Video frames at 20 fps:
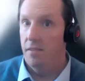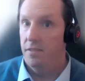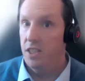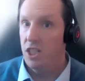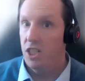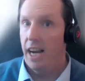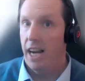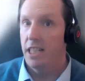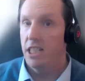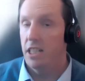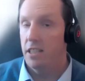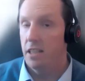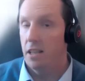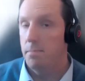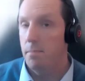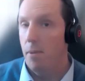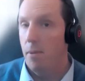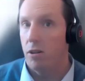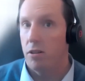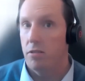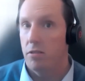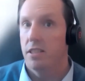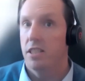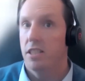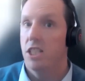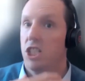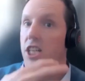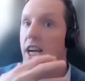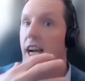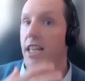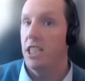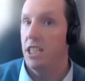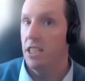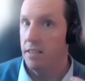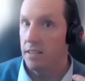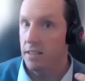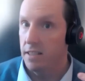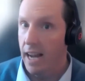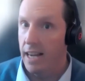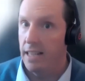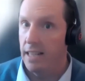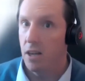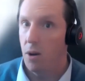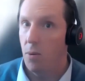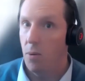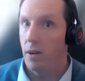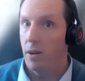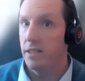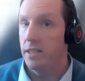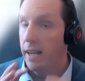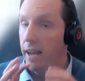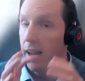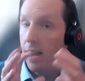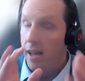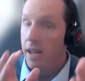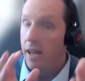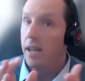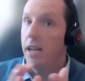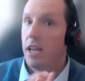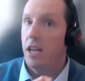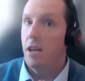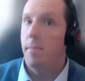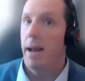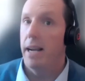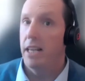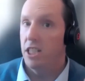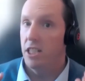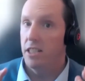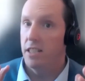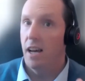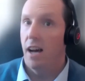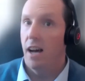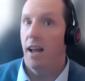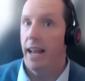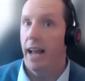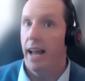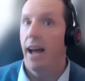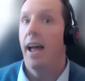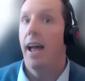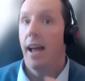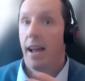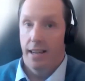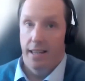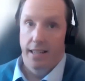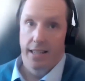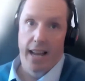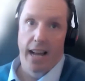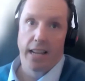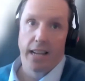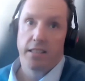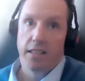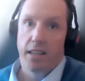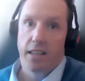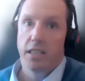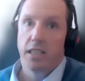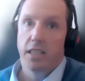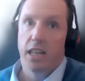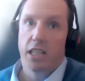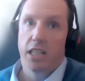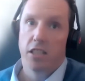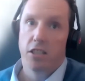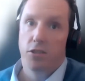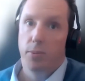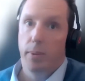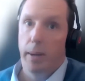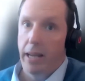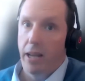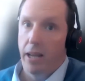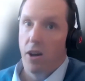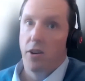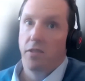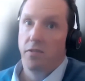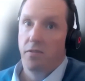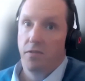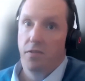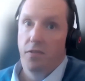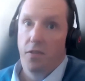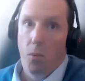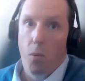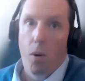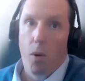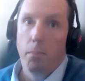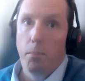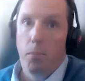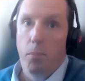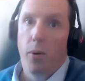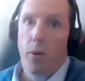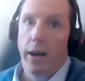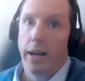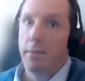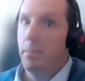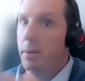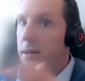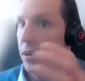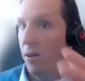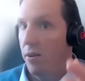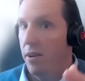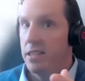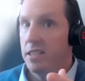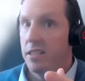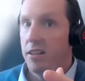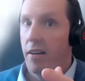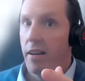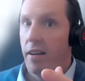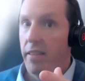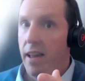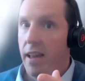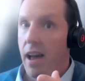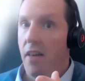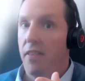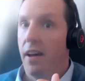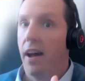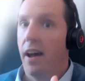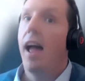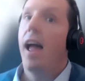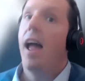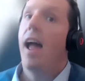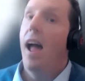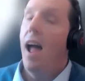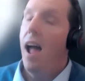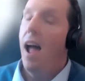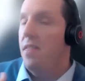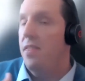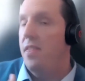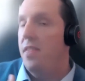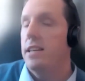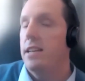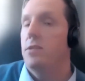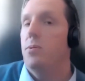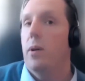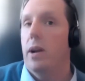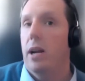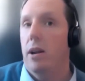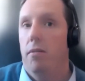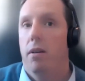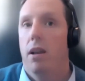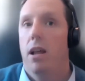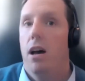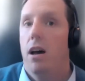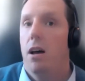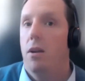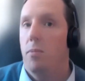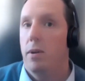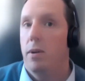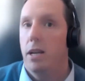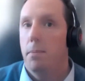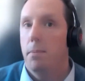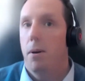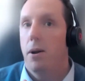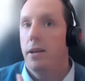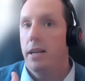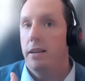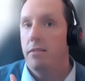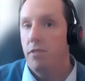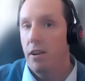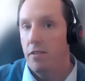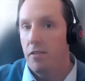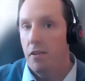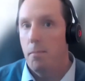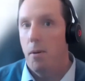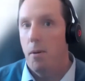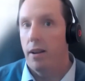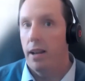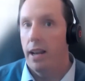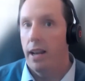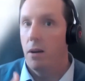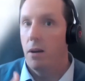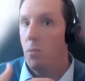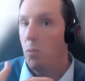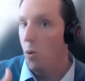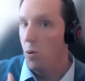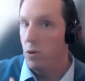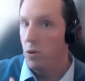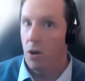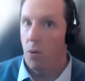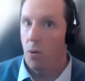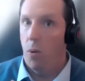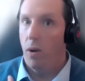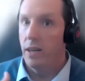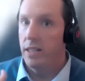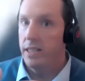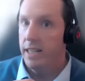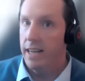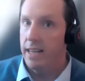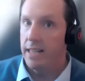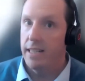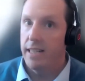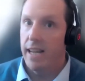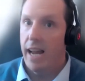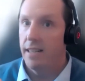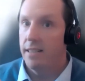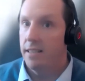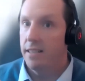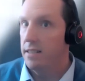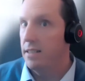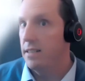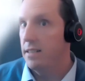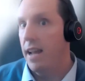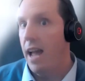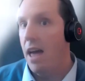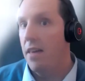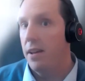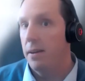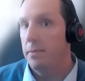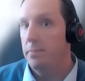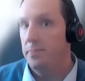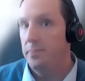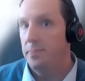changing the models and changing the data quality. You mentioned earlier, yes, the conditions will be good for one point, but not necessarily the other. That's what you learn when you're putting river modeling and water quality data together,